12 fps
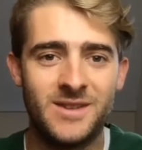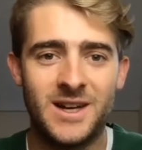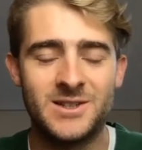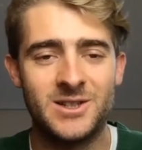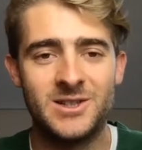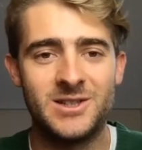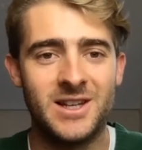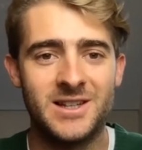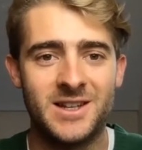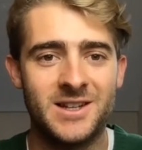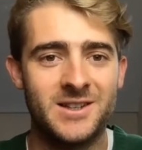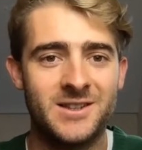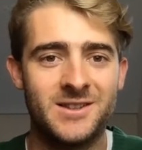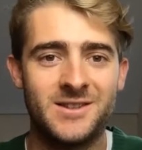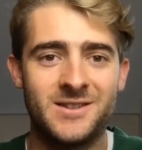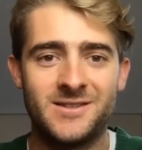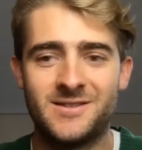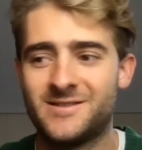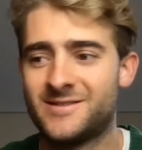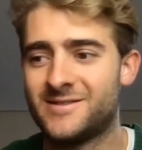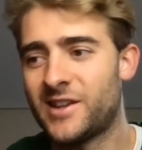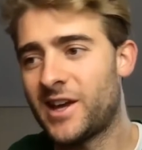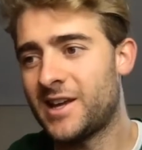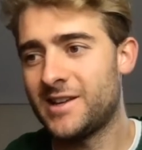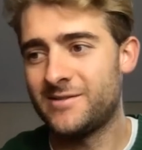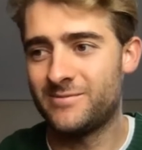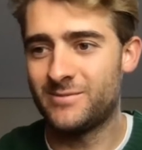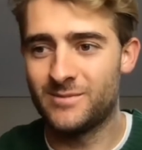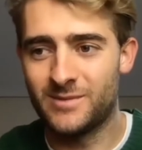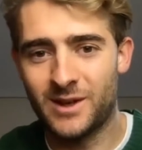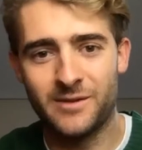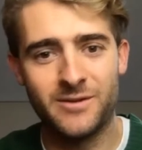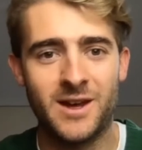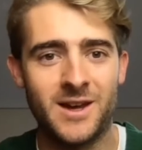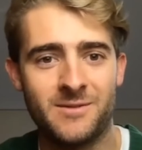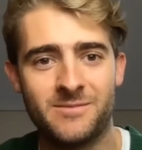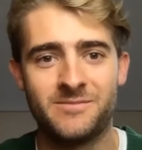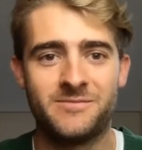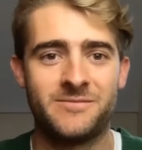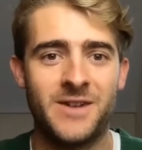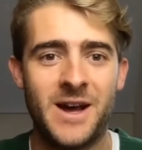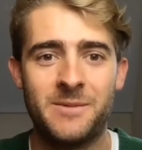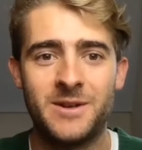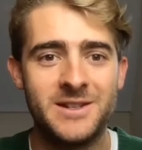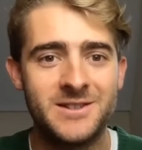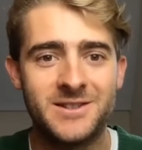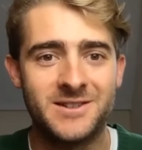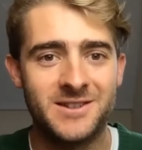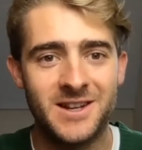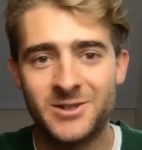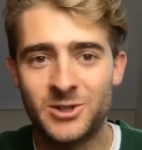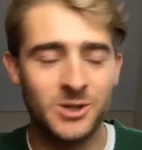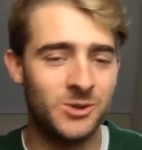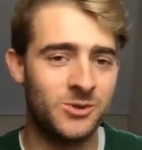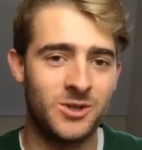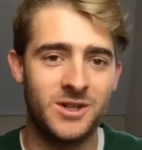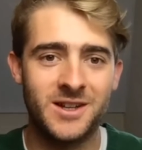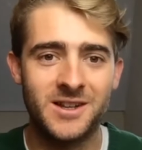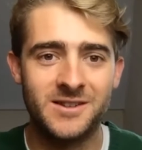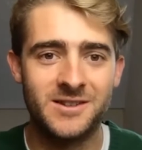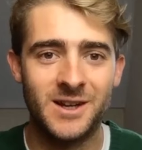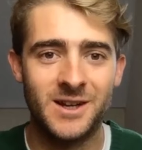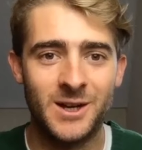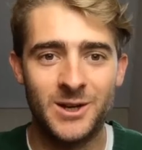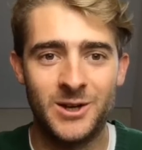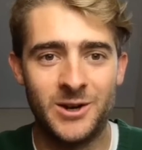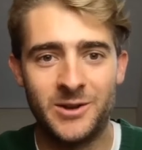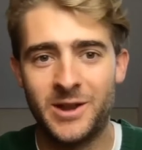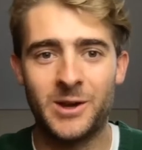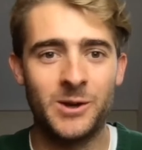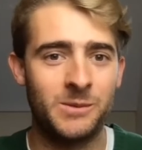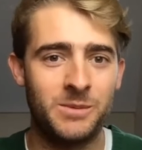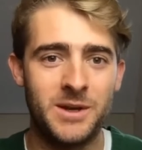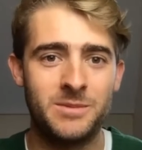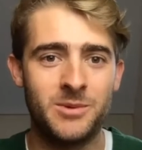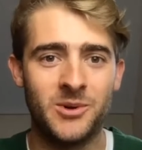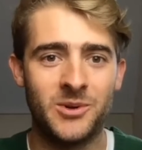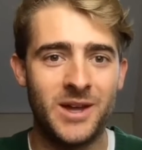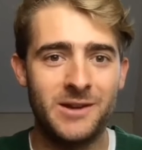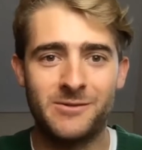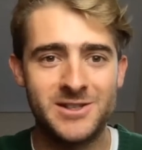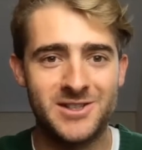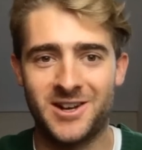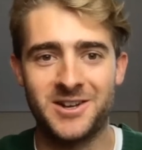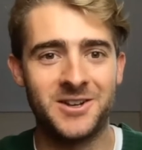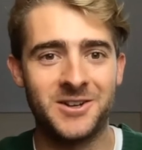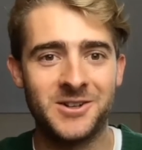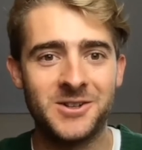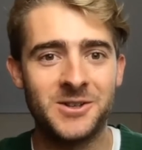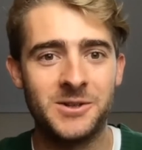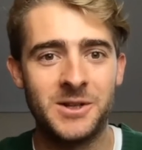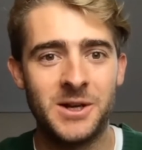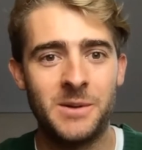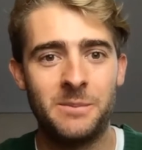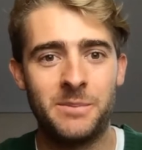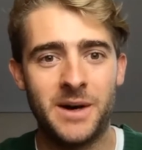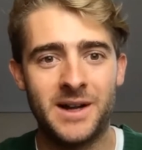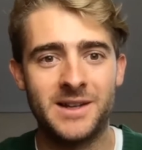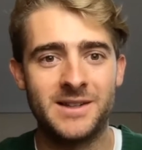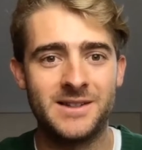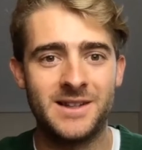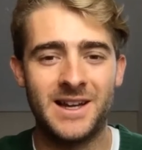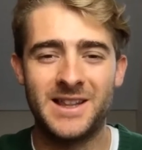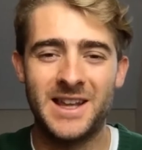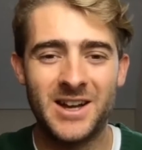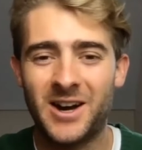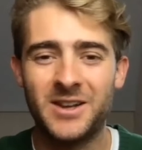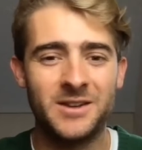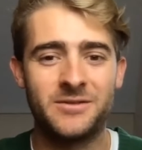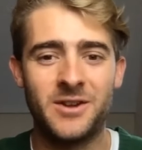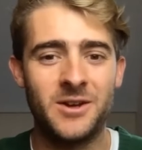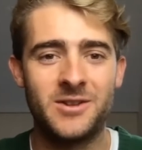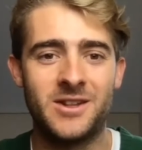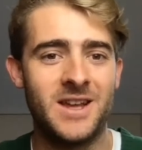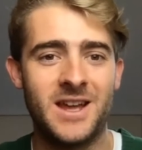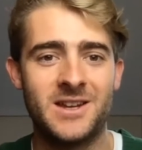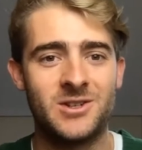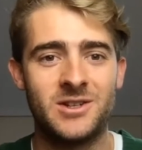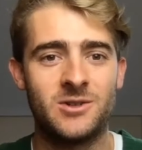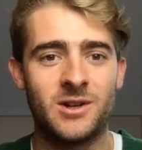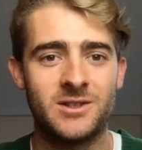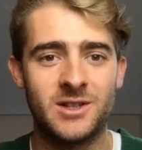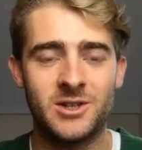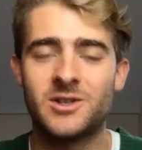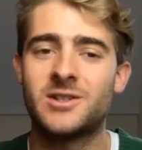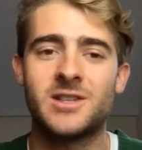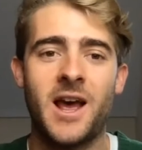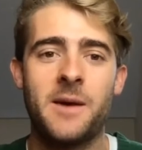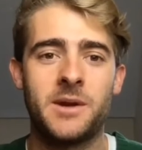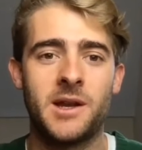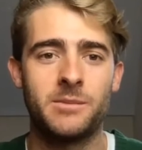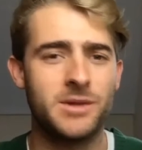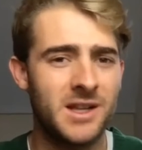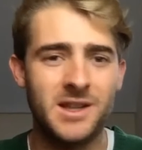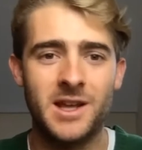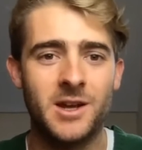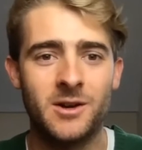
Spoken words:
as he says it, they love their families and their children, and they're good people, they recycle, and they kind of know that the energy transition is happening, but then they